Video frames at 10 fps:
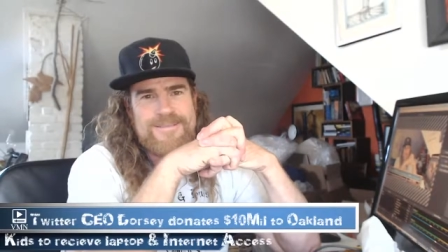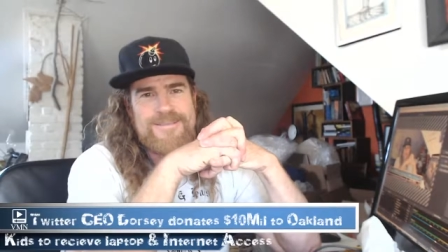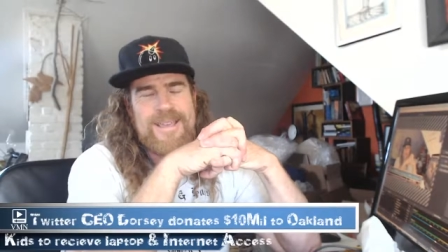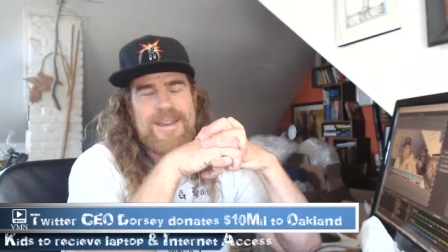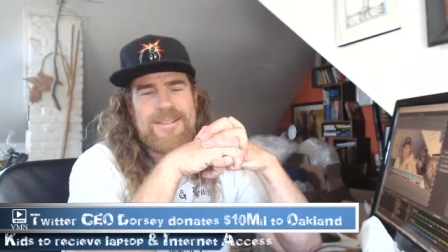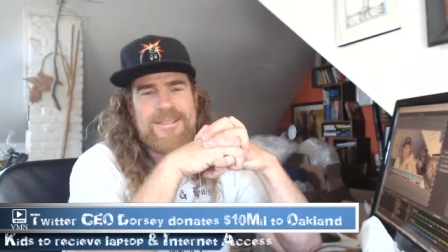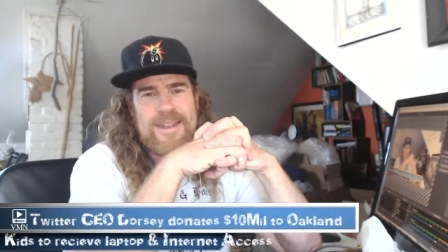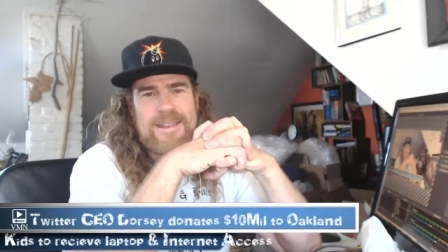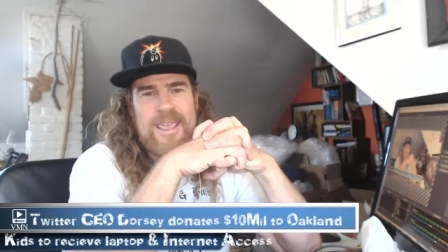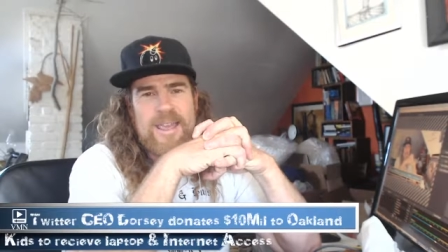that
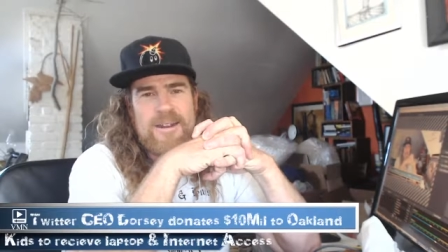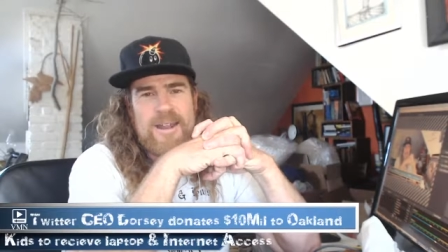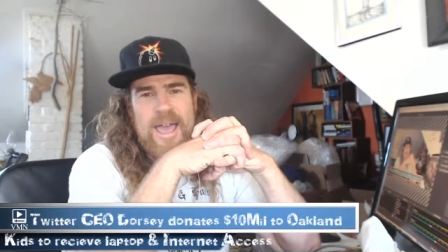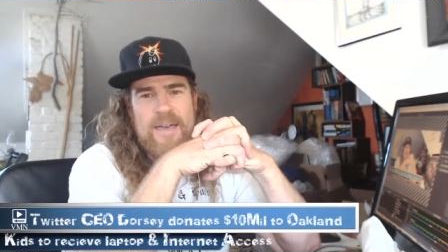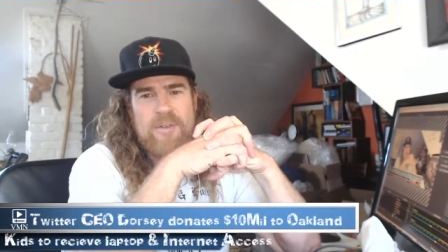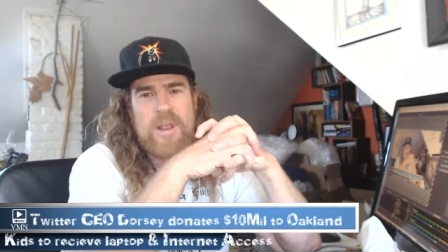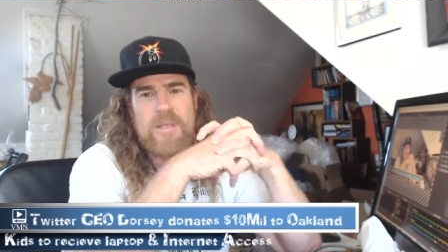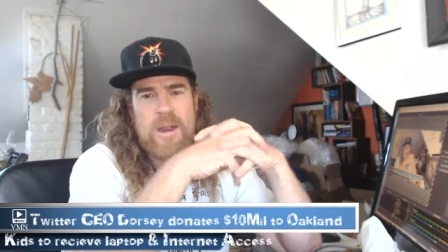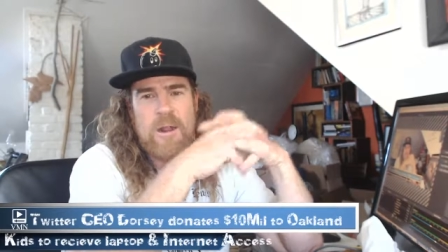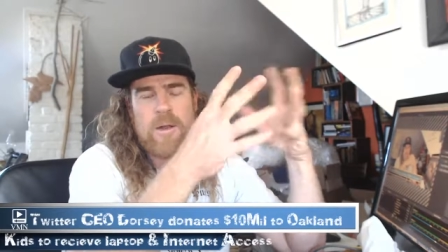that can't have it and
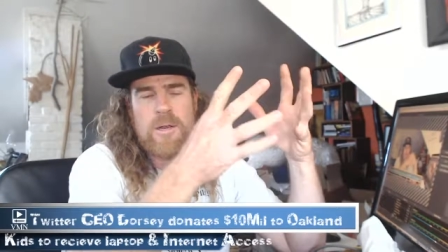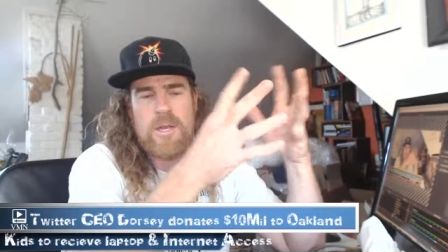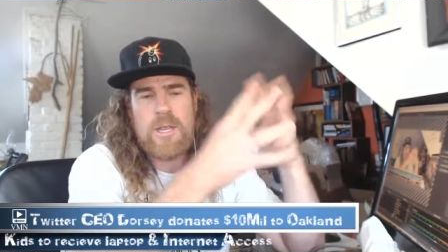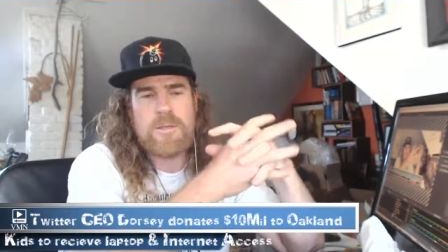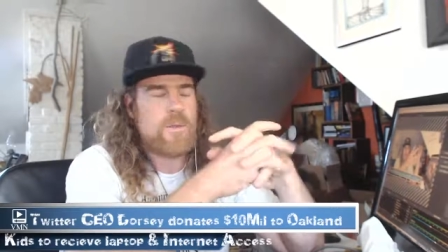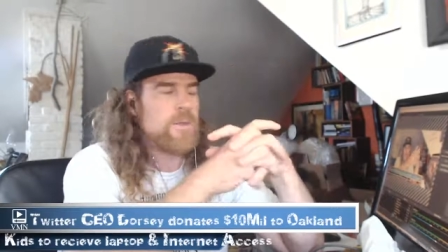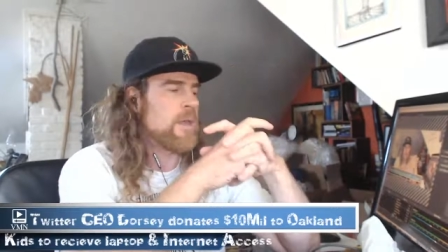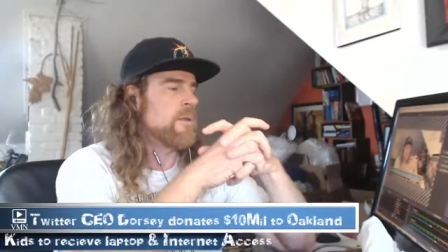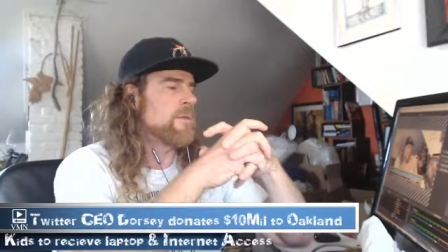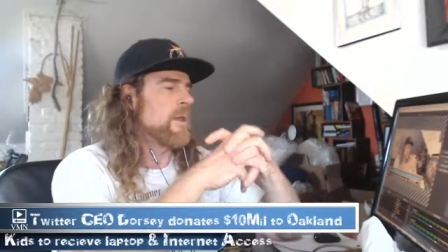that are in need. So
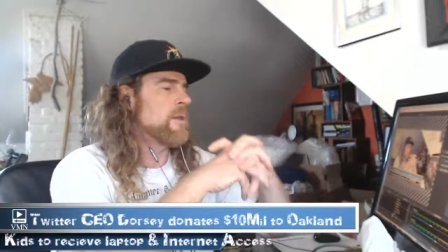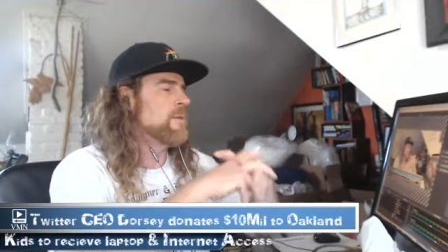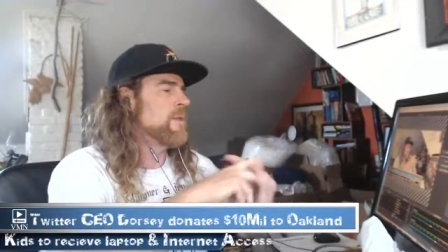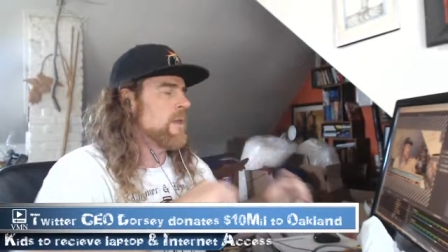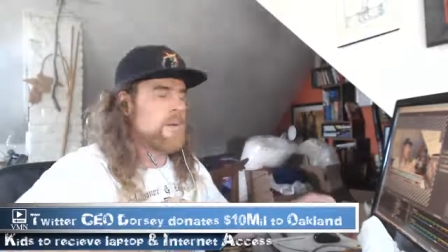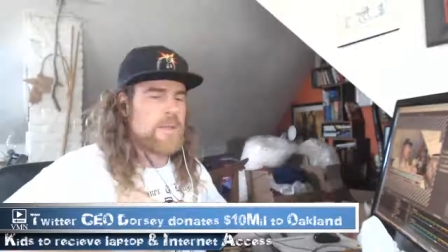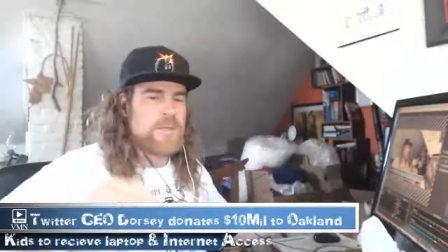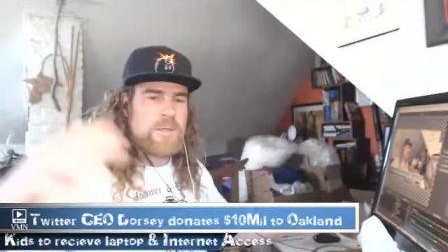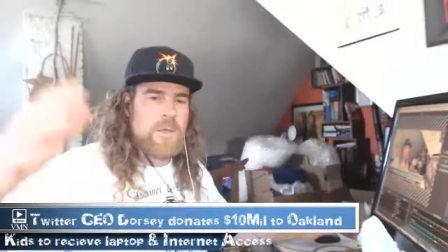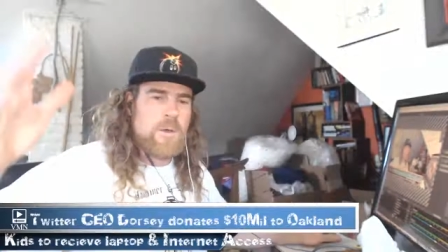thank you, thank you, thank you. And
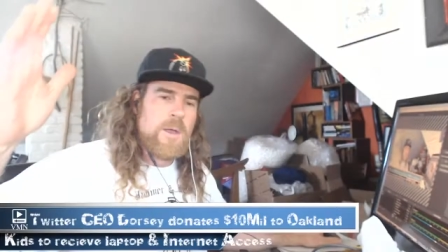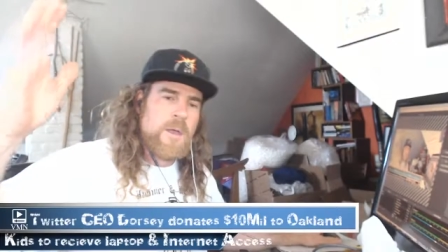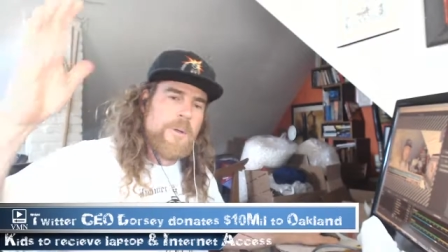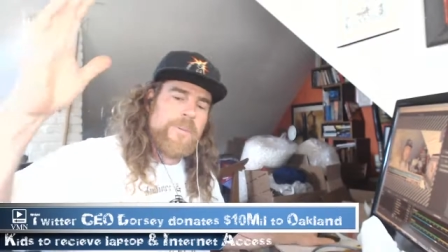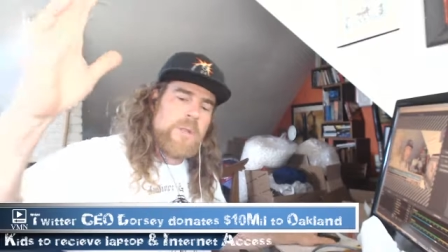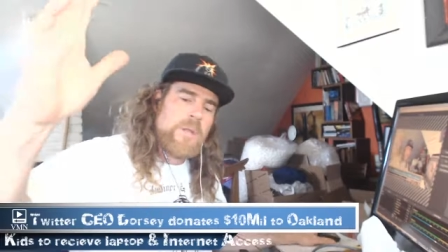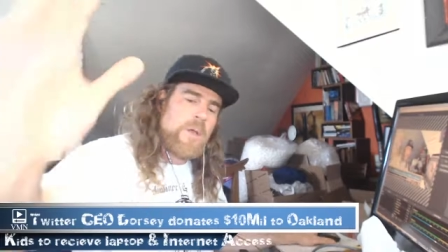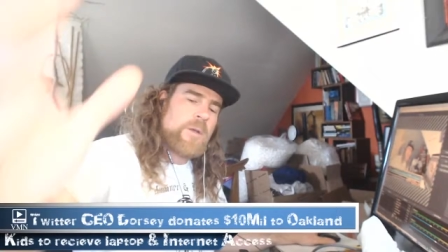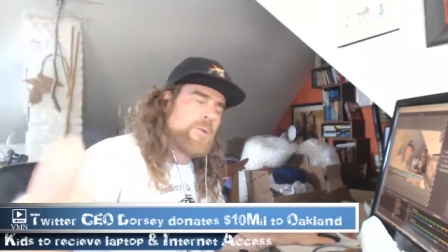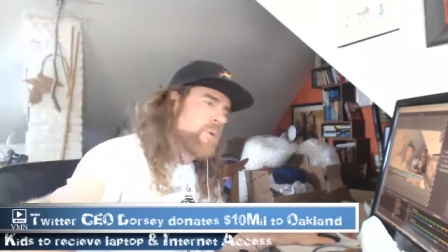so,
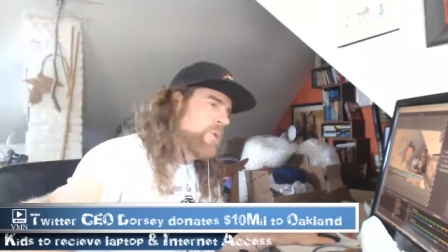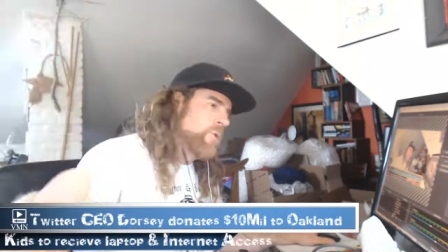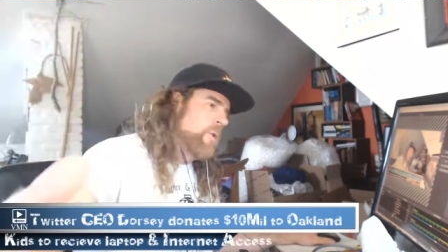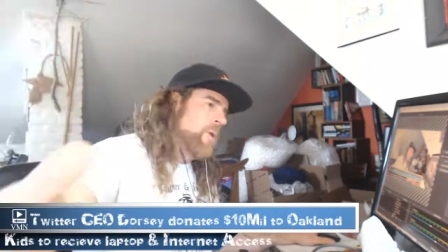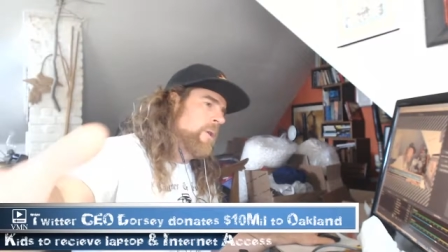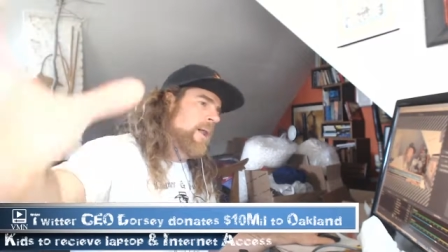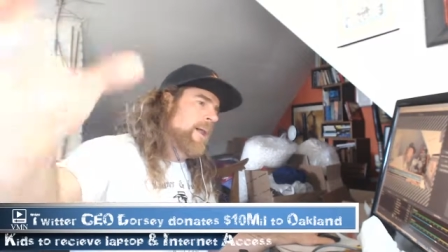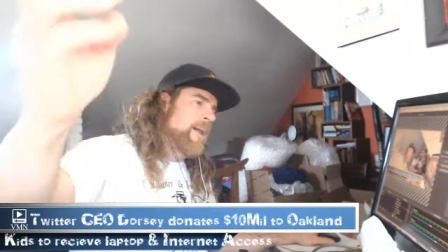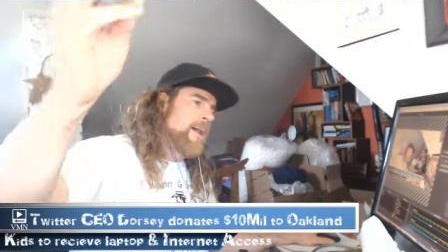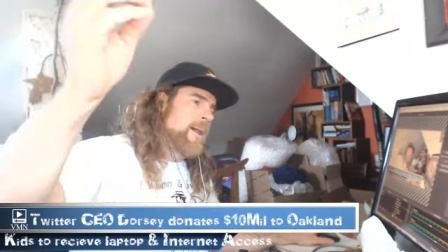long story short,
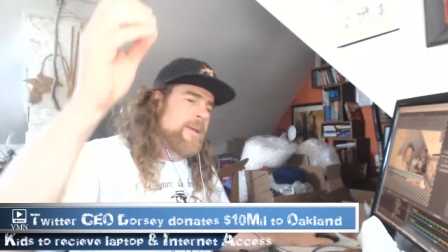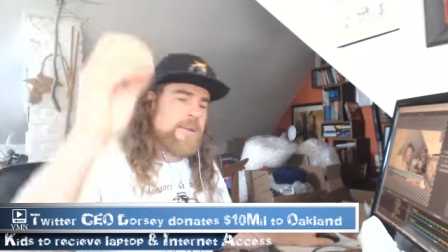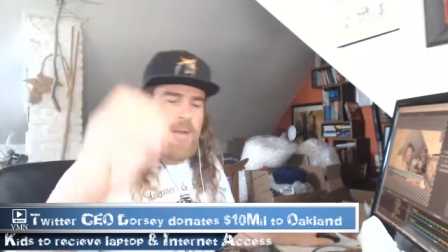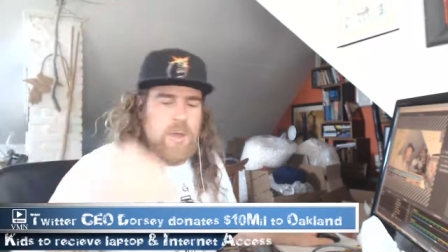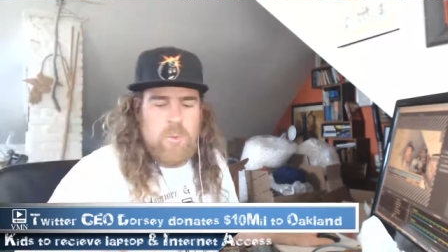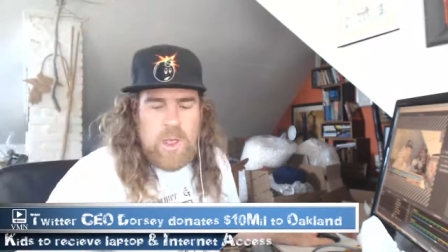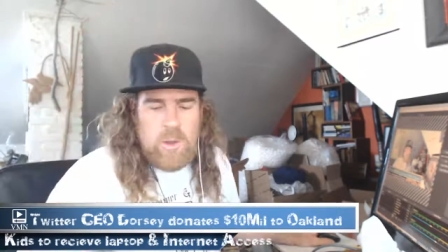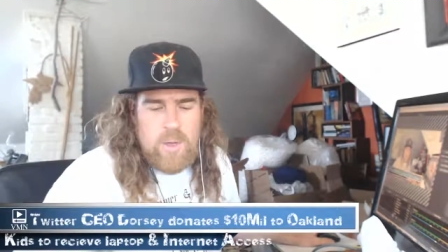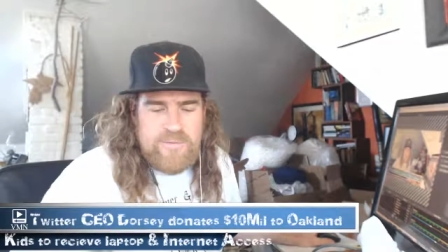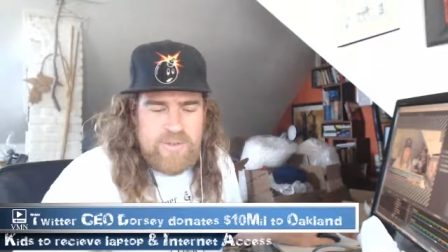uh, you know, my
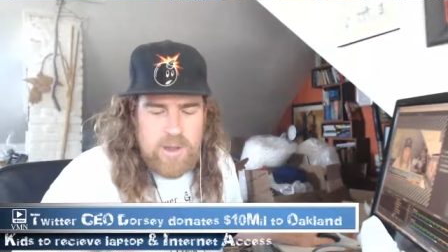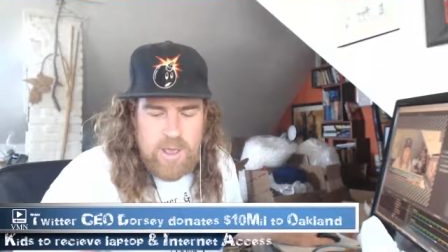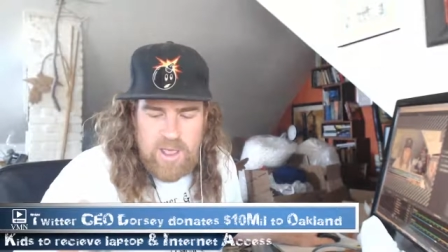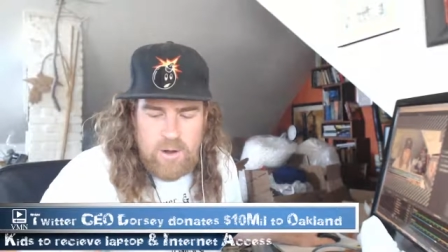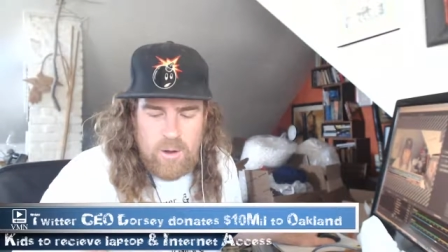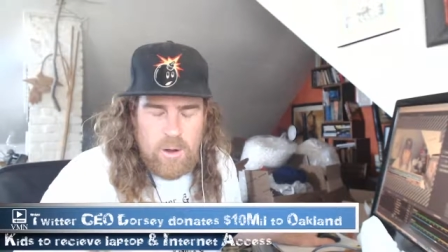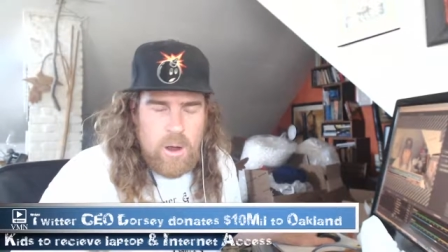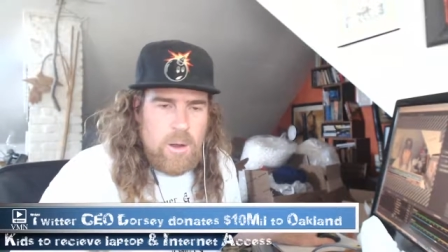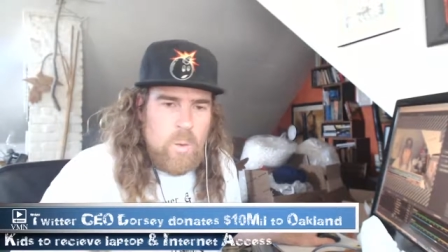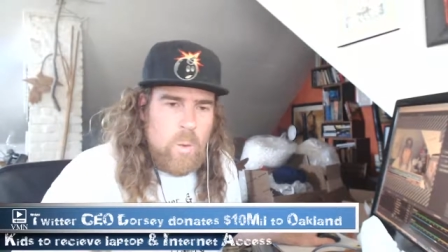wife and I are
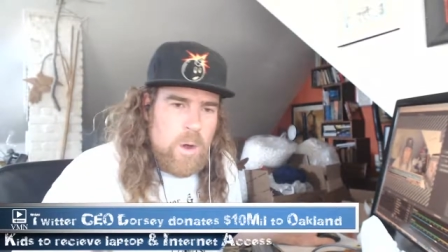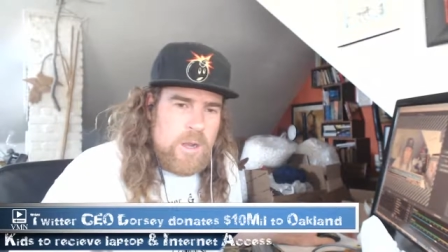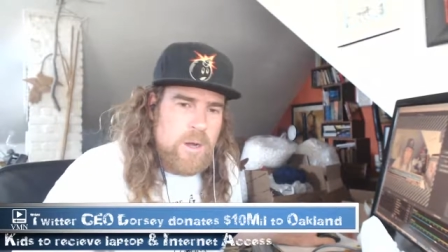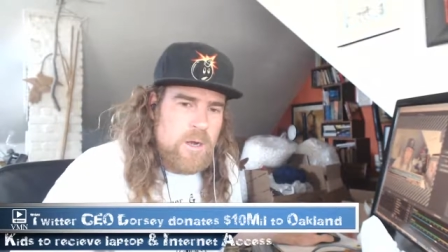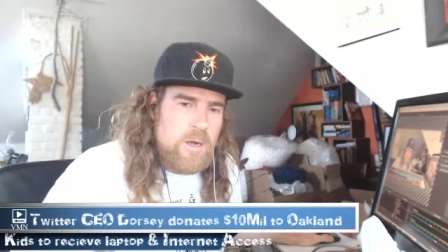are working on our